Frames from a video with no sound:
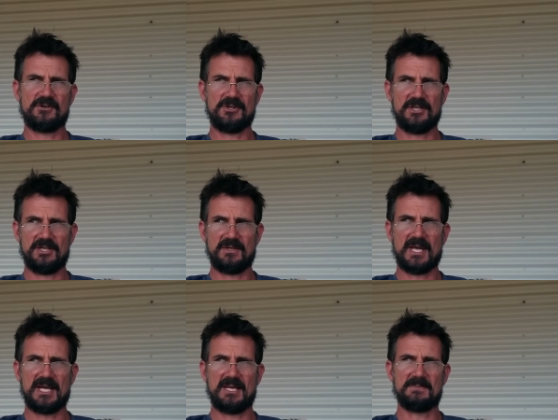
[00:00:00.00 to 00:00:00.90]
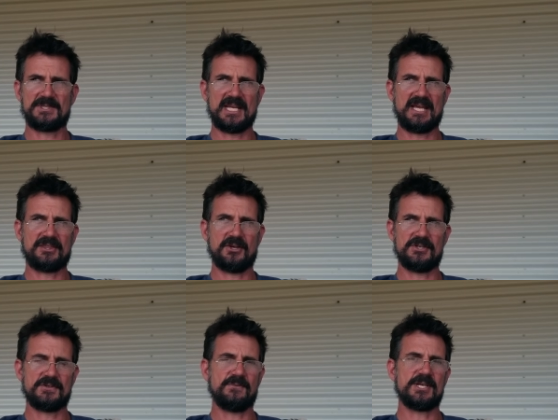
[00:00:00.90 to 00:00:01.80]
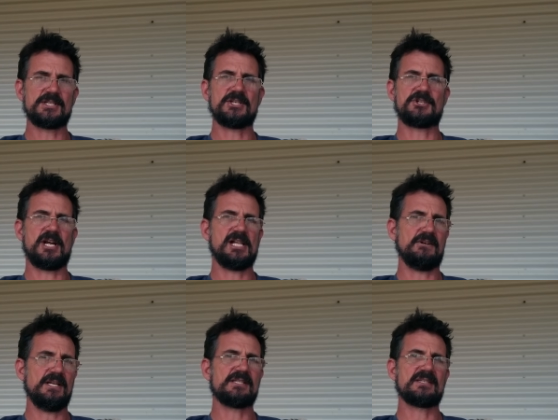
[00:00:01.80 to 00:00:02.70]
We're on the south coast of Western Australia, and